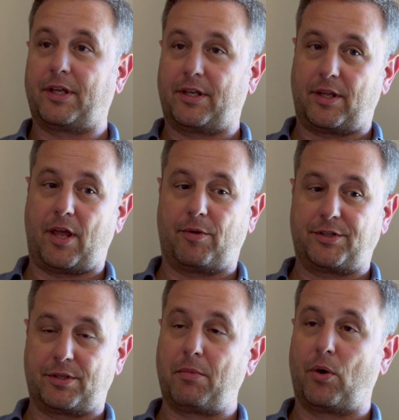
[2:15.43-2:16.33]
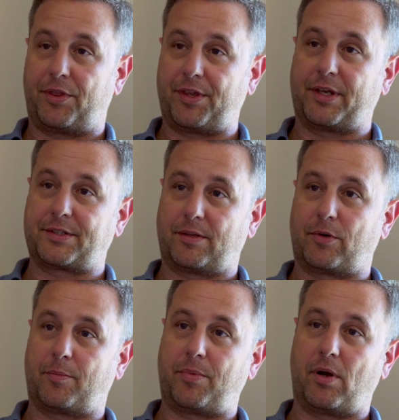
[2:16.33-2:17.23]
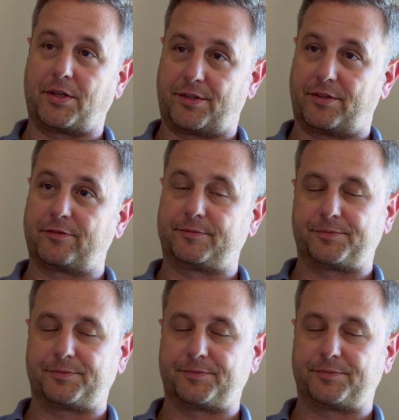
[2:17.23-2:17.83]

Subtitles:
then they would demote things that were positive.